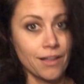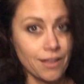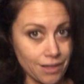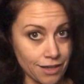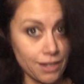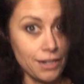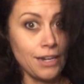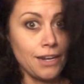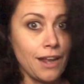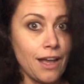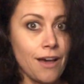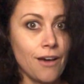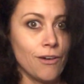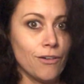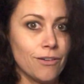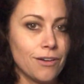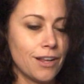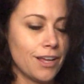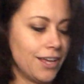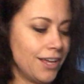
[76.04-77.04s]
cut it
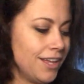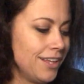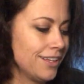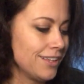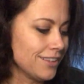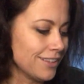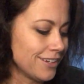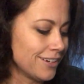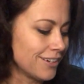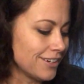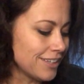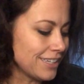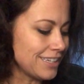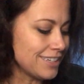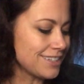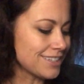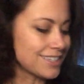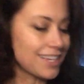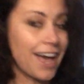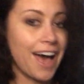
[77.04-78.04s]
out. Literally
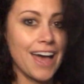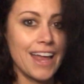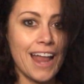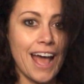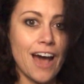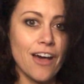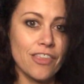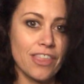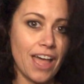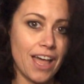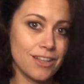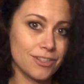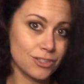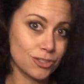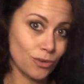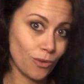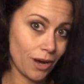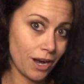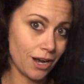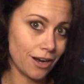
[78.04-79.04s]
just cut out that
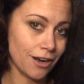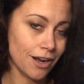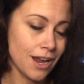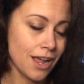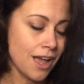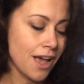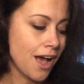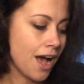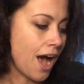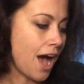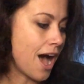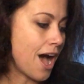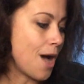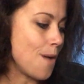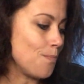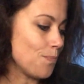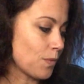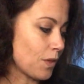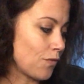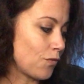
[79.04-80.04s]
square.
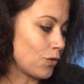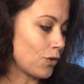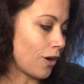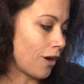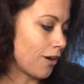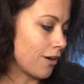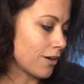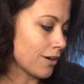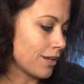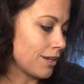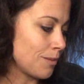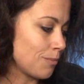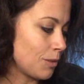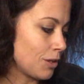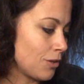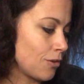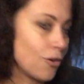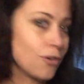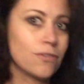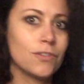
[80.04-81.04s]
If you are going to
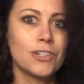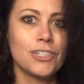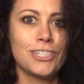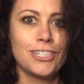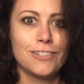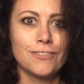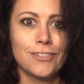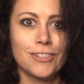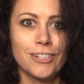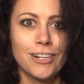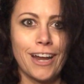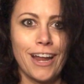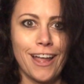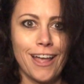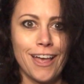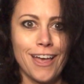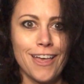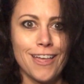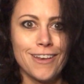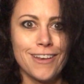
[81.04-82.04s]
be an overachiever
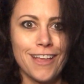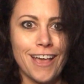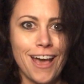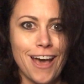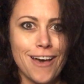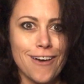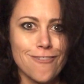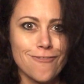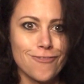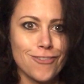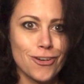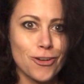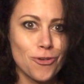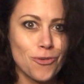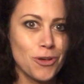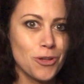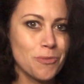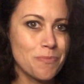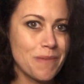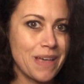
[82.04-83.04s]
and have a
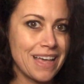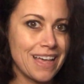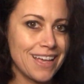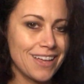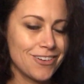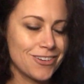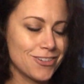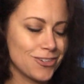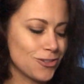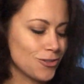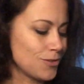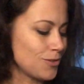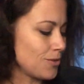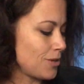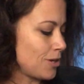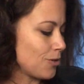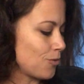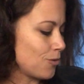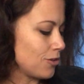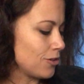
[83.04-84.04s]
quilt made or do
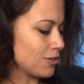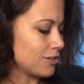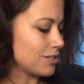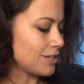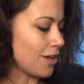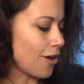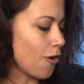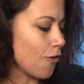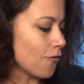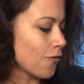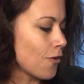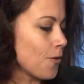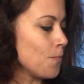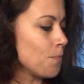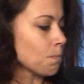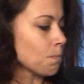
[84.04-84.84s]
a quilt yourself,